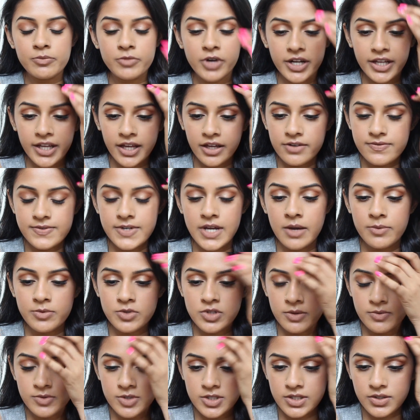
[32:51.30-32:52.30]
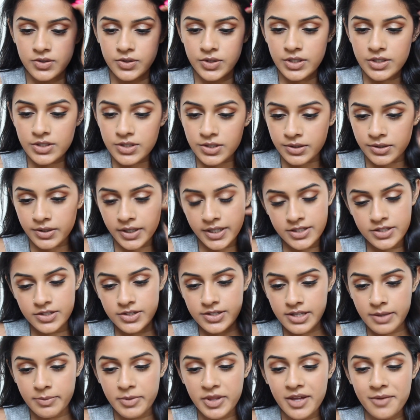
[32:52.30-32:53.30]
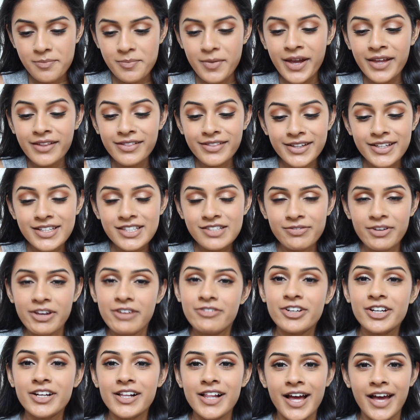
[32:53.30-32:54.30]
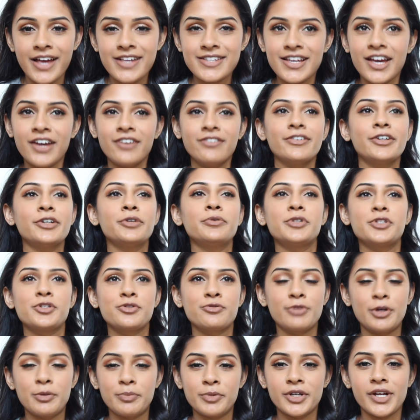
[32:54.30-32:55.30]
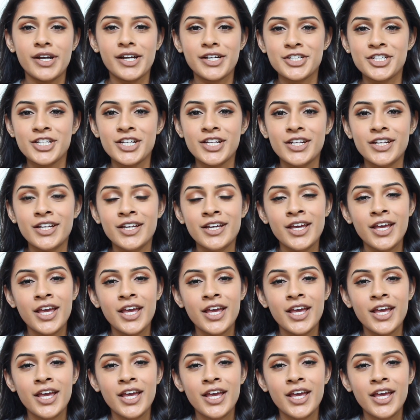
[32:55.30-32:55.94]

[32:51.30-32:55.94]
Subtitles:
I'm running out of time, so I'm just going to answer some of that. My least favorite class ever was reproduction.